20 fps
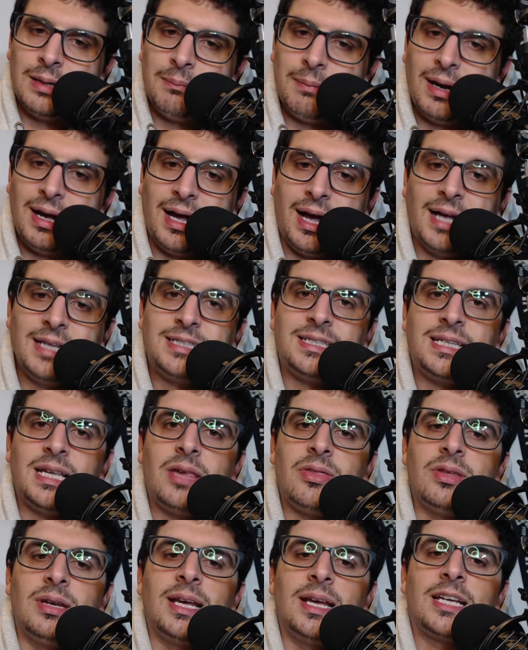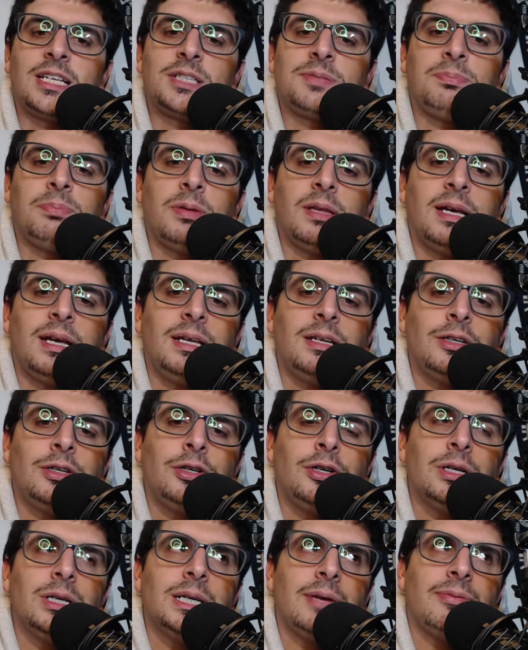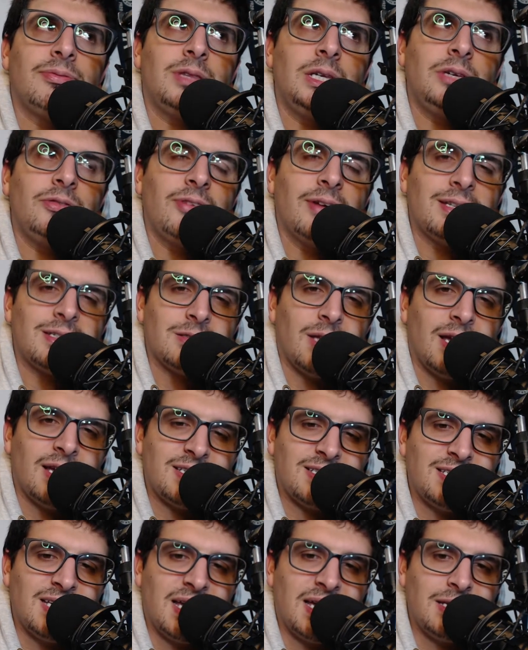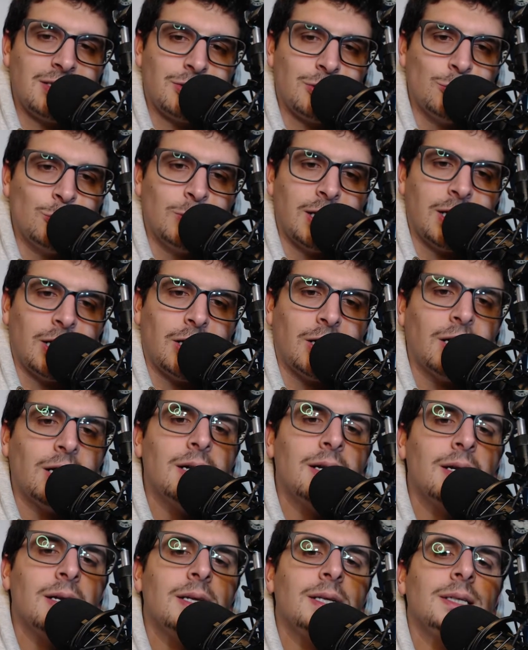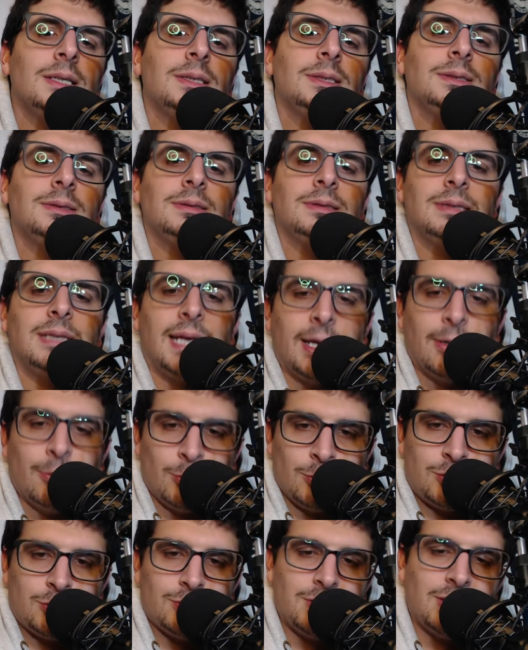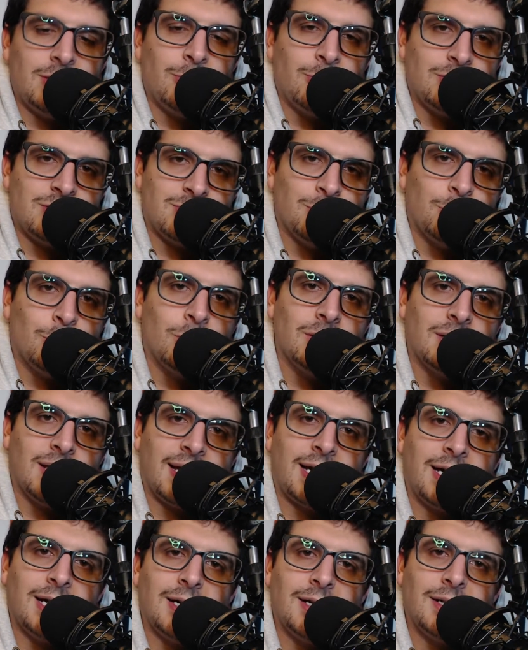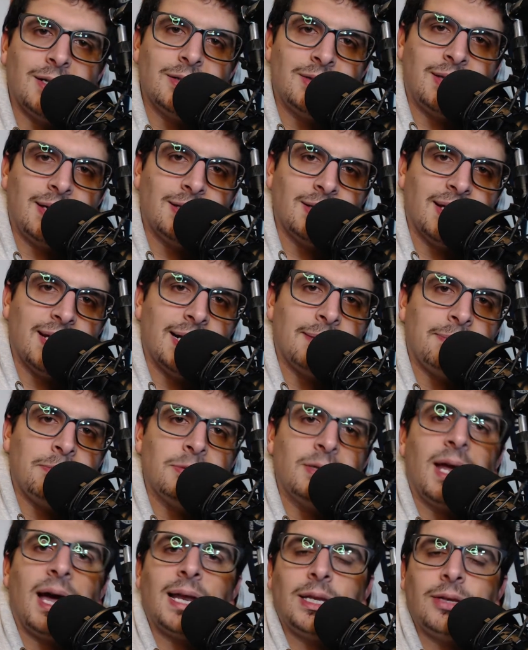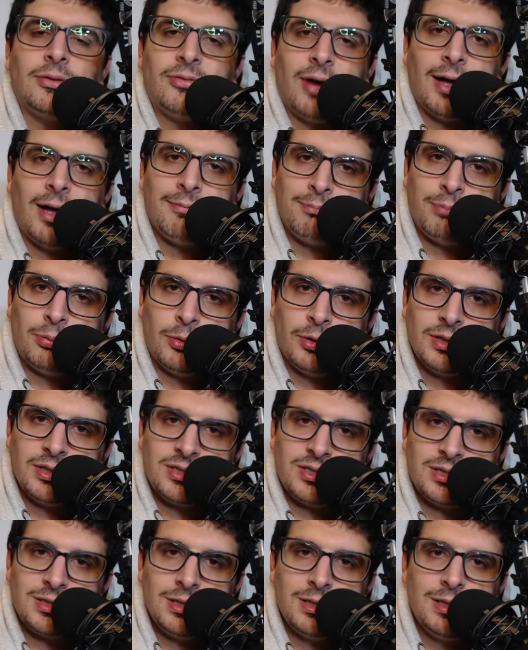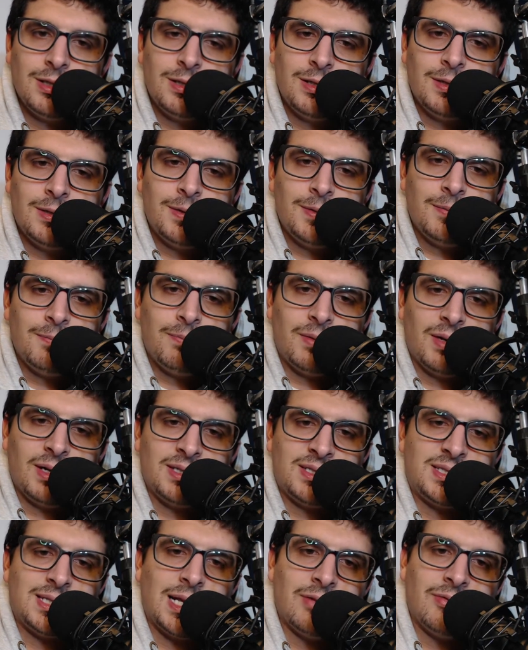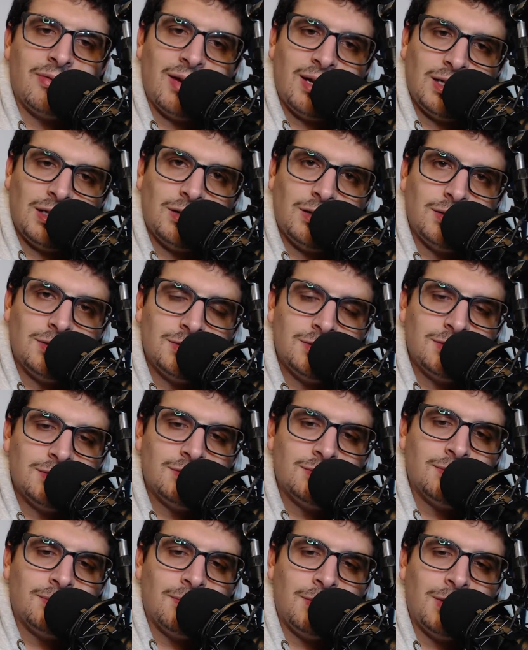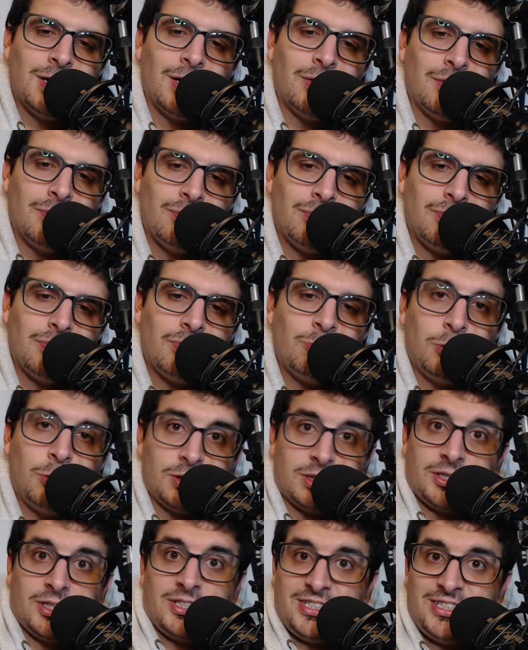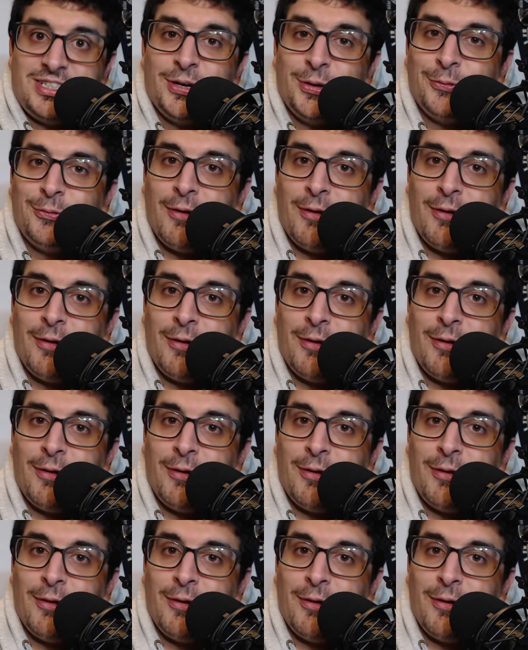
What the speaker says: I'd say the Knicks played good enough defense last night to where it was more like they let up 95 points instead of 80, which is still